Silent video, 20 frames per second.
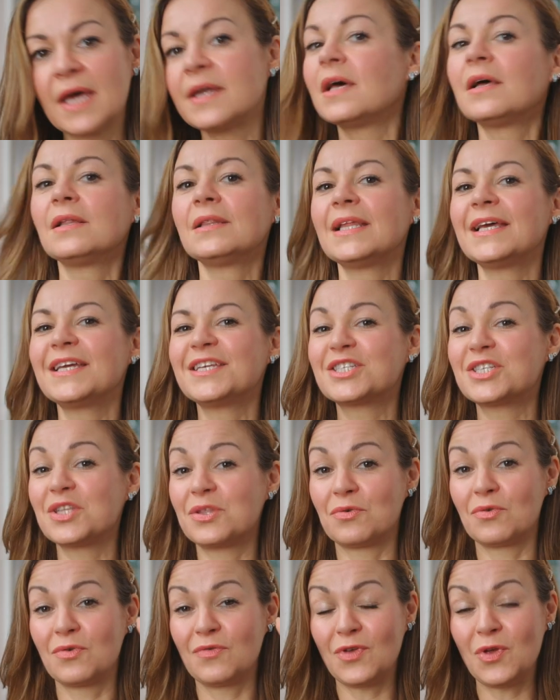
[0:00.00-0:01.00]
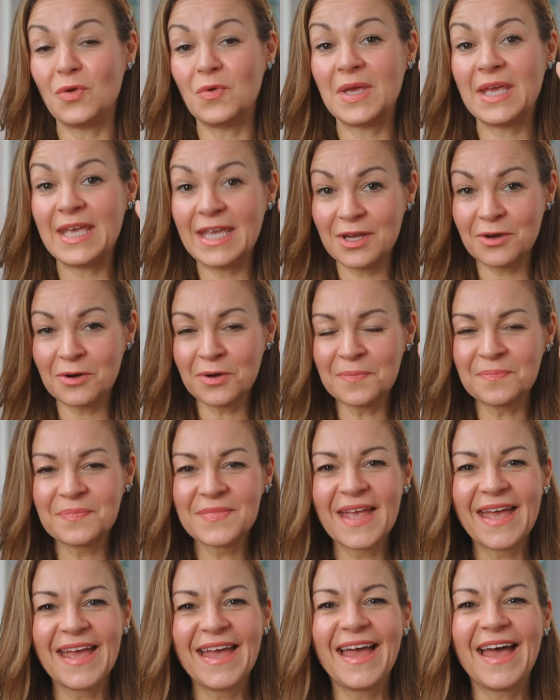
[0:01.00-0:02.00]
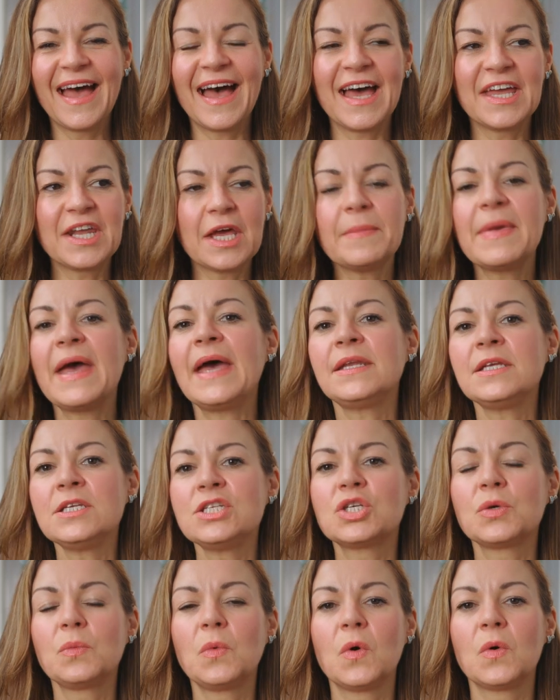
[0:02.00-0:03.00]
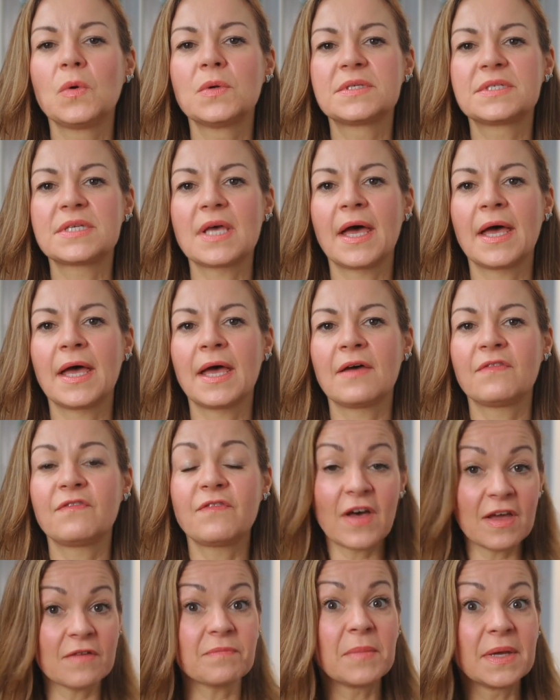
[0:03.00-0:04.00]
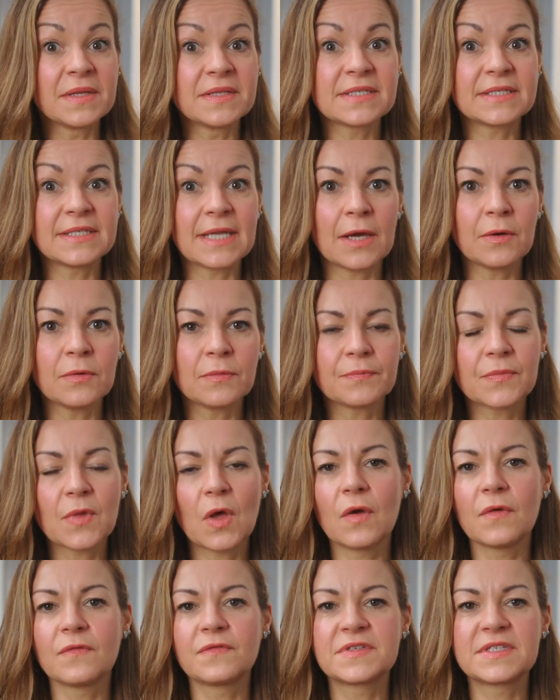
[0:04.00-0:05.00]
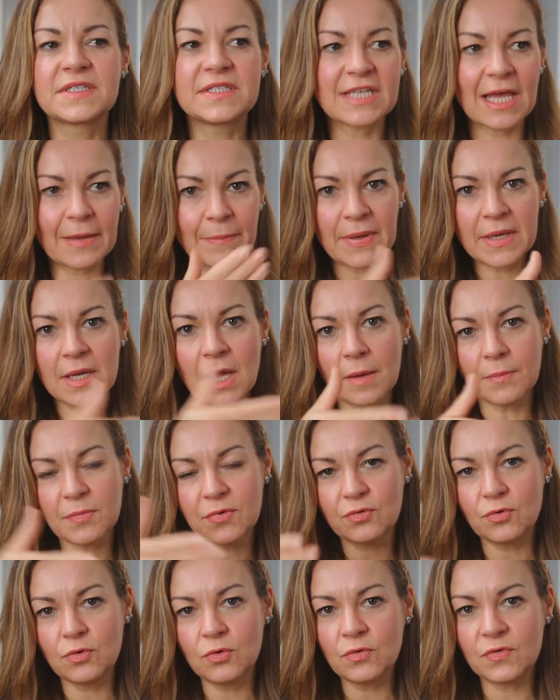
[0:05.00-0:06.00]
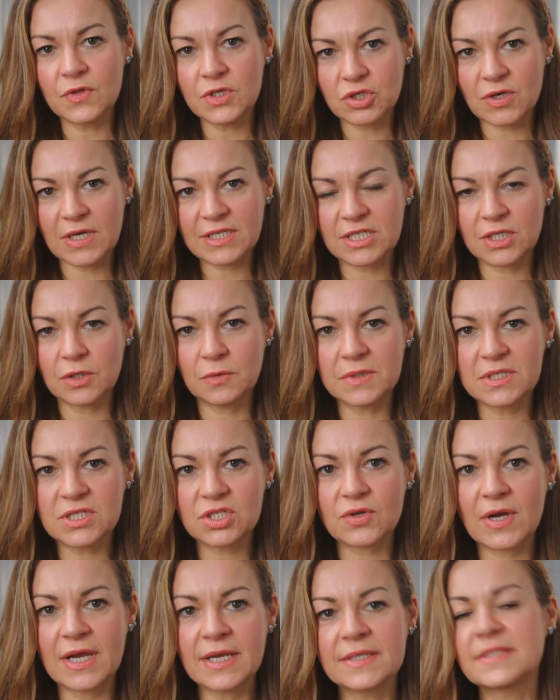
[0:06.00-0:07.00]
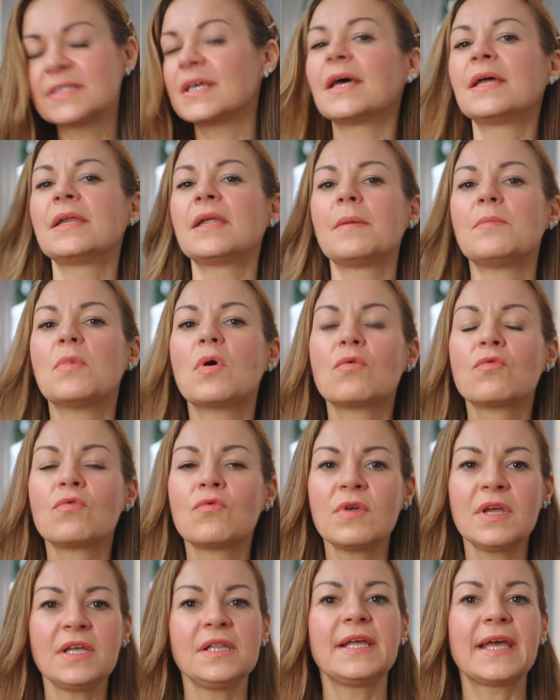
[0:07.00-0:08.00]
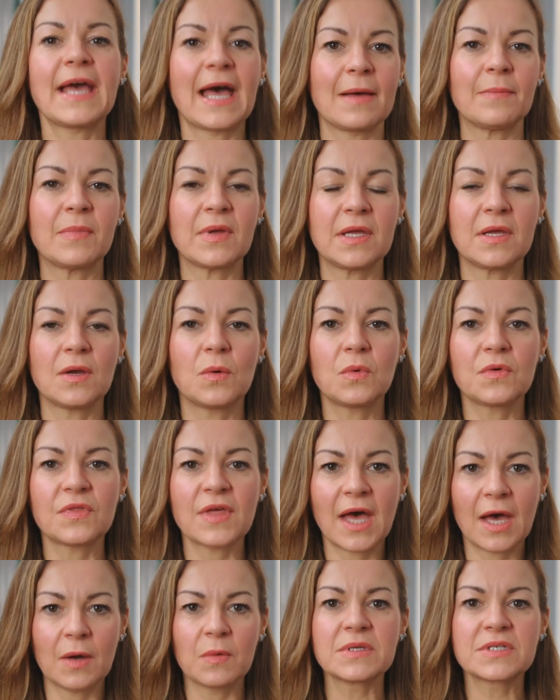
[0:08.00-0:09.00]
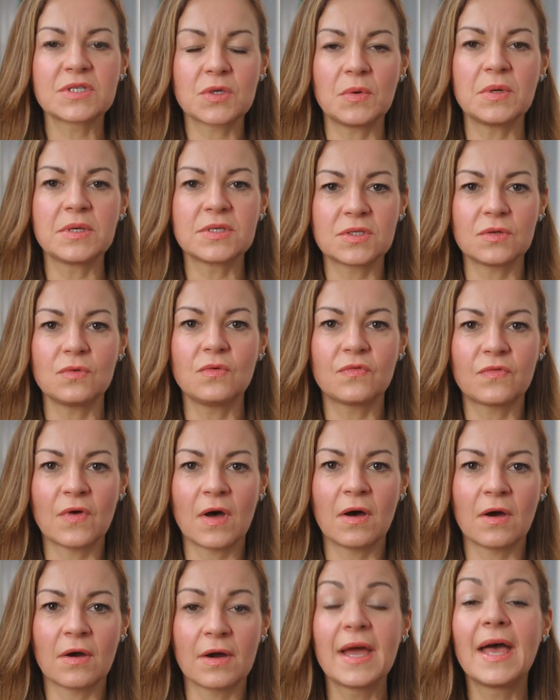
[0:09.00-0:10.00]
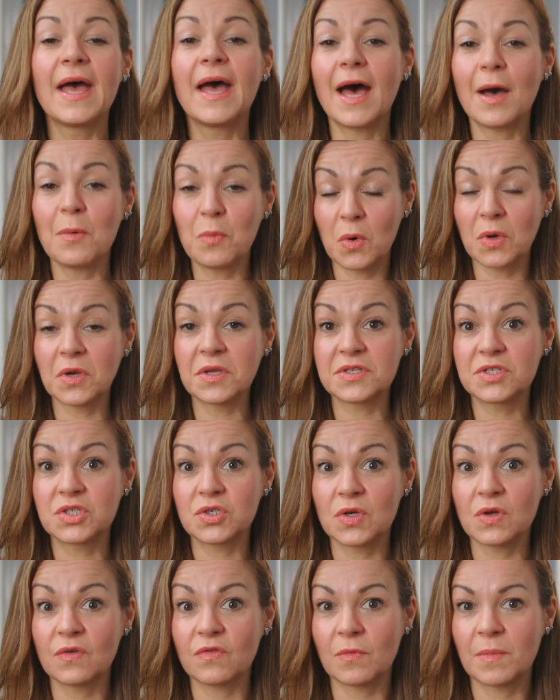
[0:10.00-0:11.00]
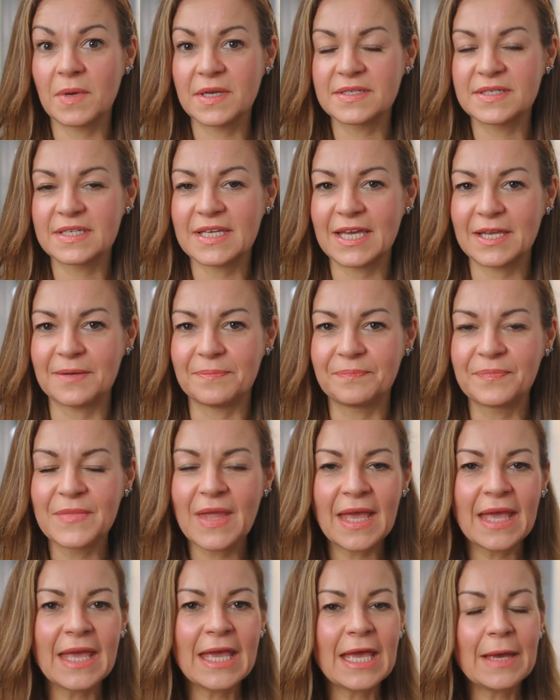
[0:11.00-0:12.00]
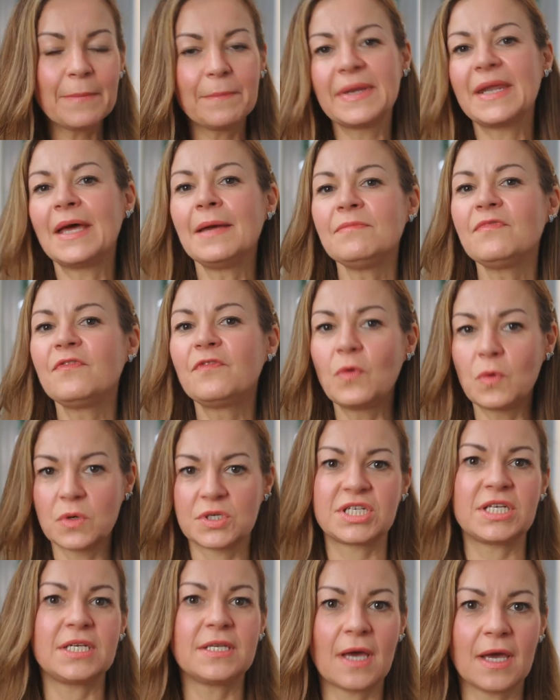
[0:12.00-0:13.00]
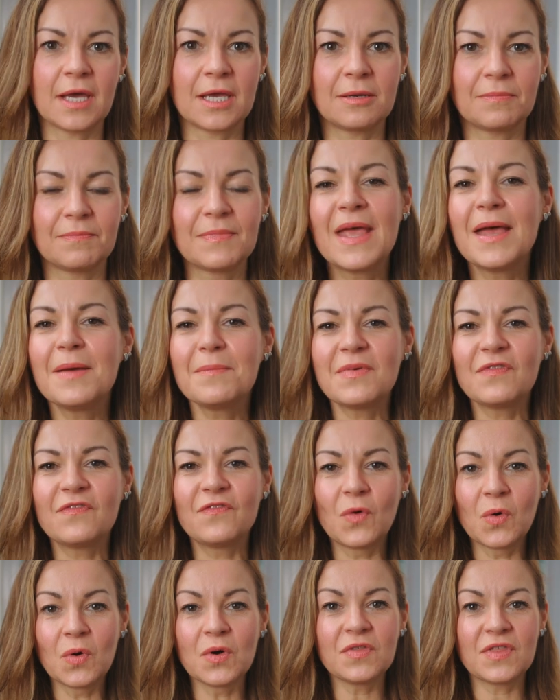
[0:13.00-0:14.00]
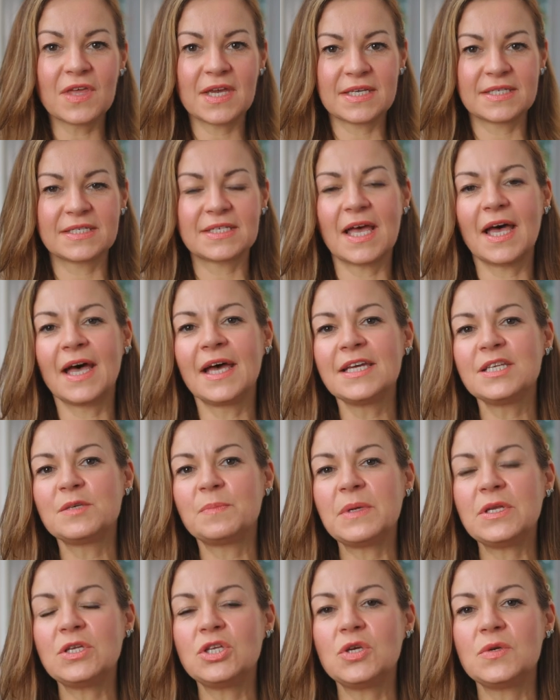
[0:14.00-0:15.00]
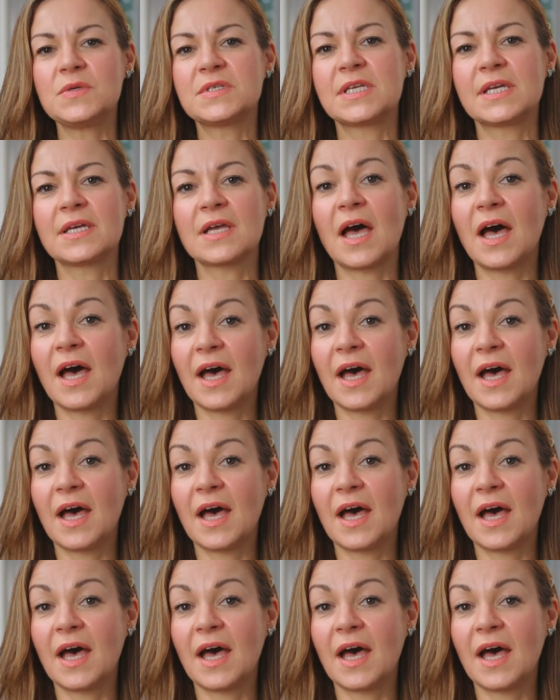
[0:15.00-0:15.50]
and I'll link to the review here. And I'm heading towards uh, five months now of stepping up through the tretinoin strengths, and I'm really happy with how it's going so far and what it's doing for my skin. But I'm 49. Before this, I'd been using a